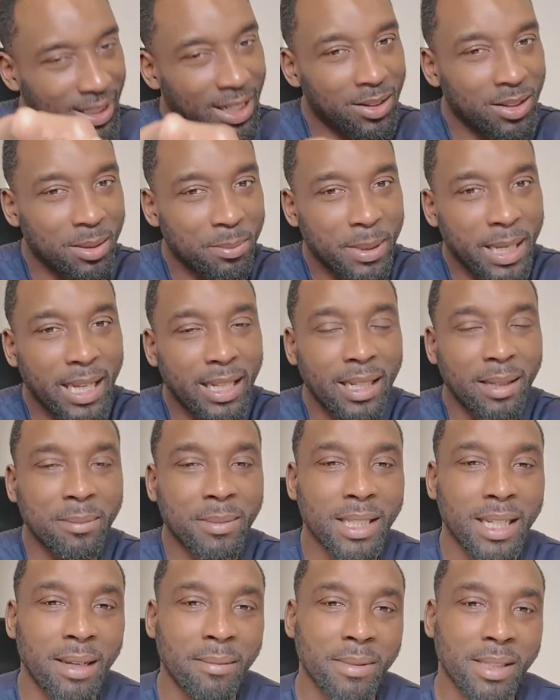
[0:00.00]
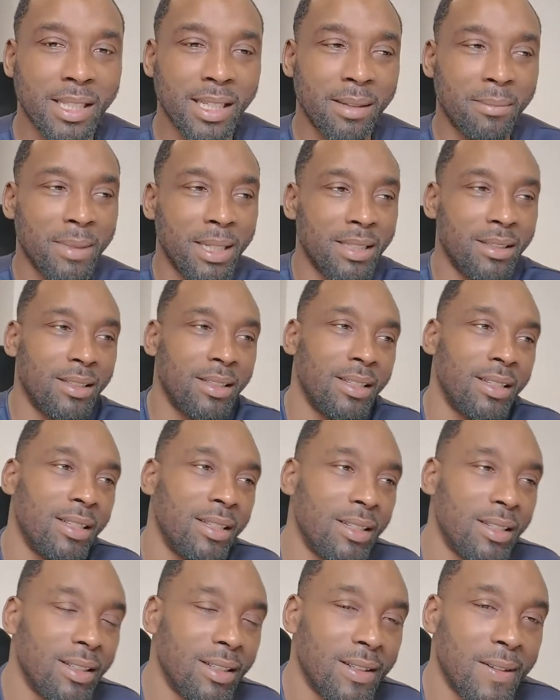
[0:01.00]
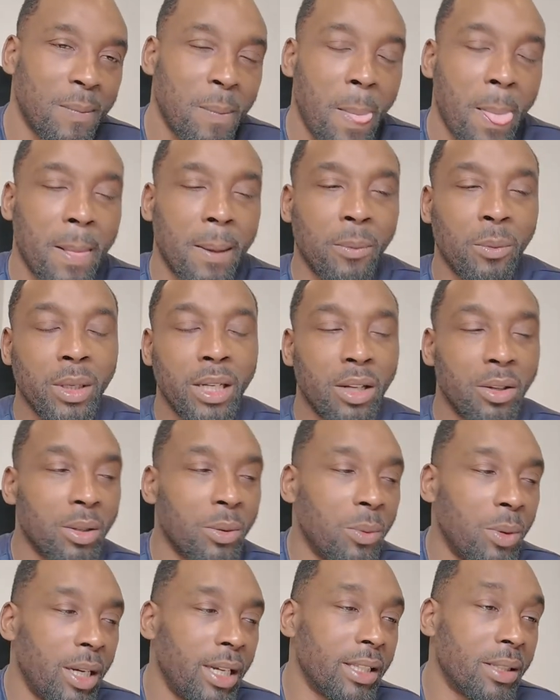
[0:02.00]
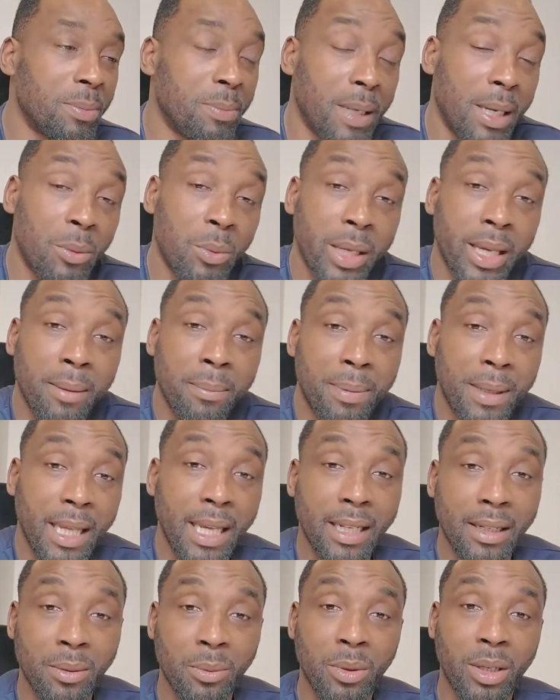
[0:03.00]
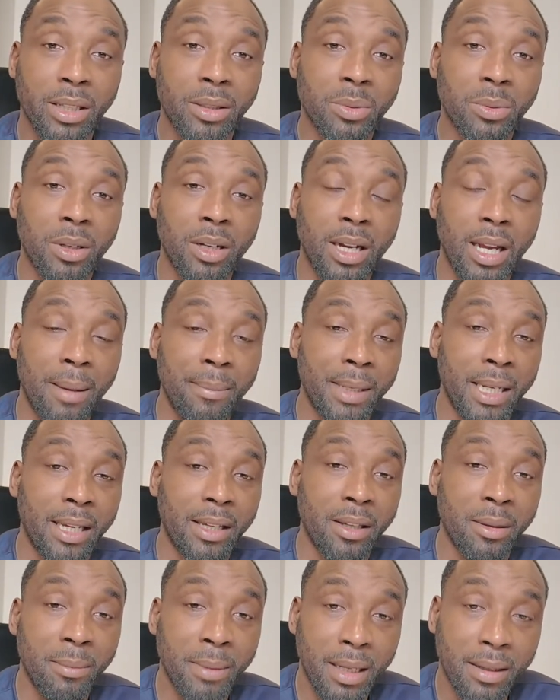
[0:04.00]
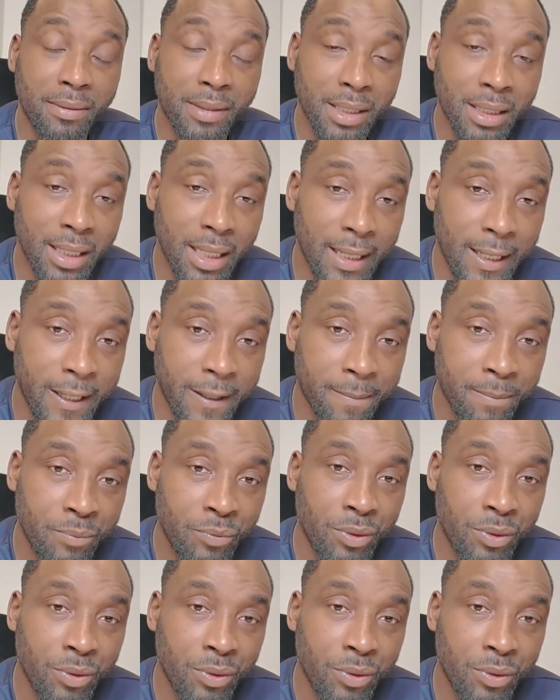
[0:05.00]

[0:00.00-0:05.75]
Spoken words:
I was about them times there, man. We know the words, but we ain't playing the words what are coming out of your mouth today.